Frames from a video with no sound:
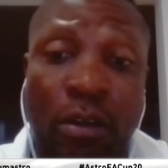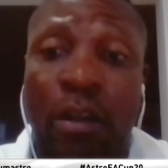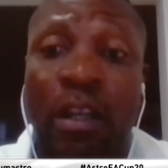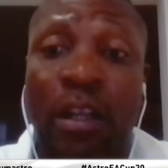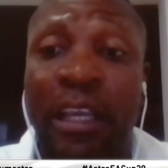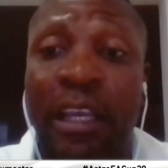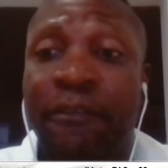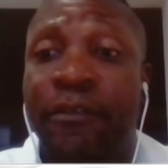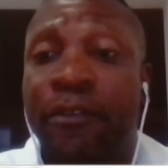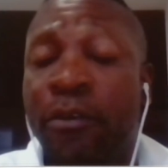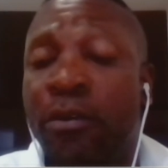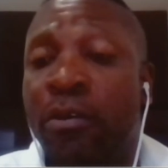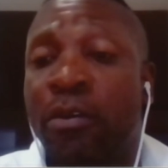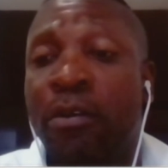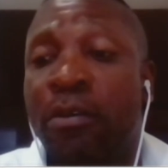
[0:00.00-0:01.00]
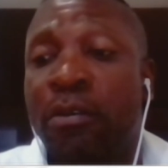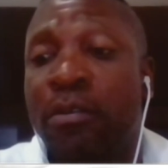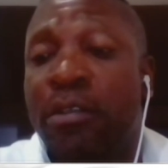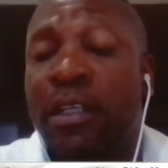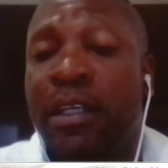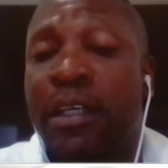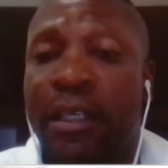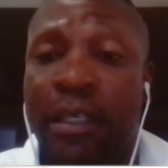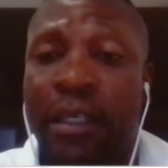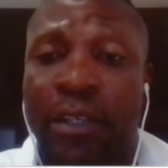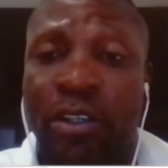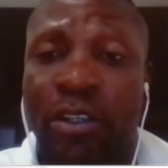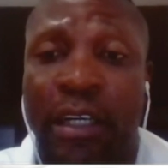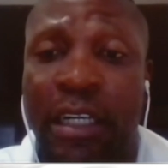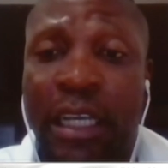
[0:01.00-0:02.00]
leave to
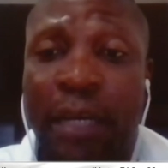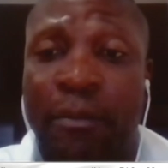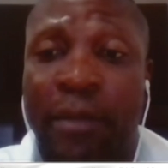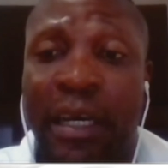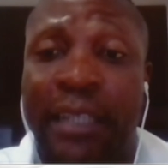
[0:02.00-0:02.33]
another club.